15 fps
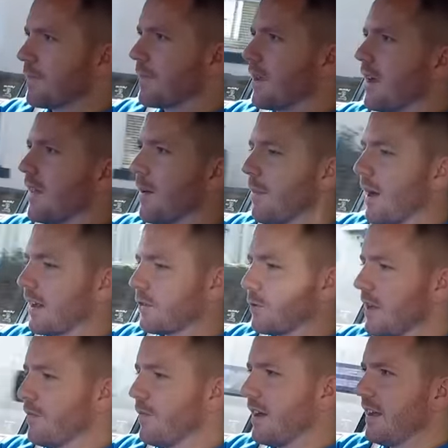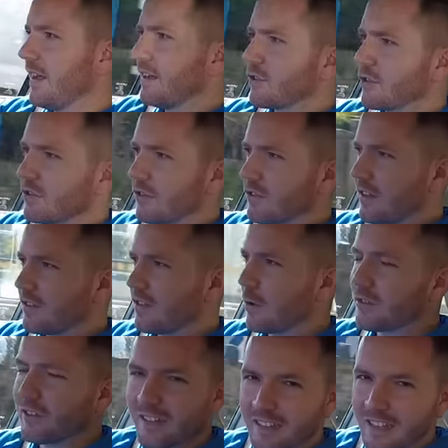and then back to E V. It just does it
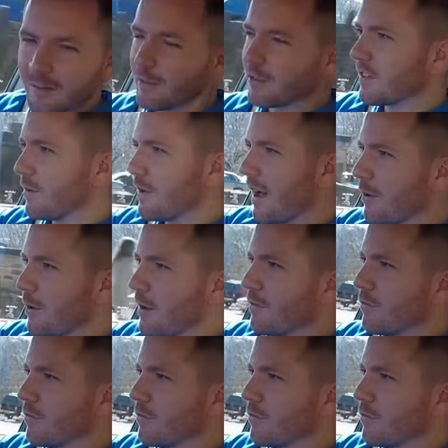totally seamlessly without you even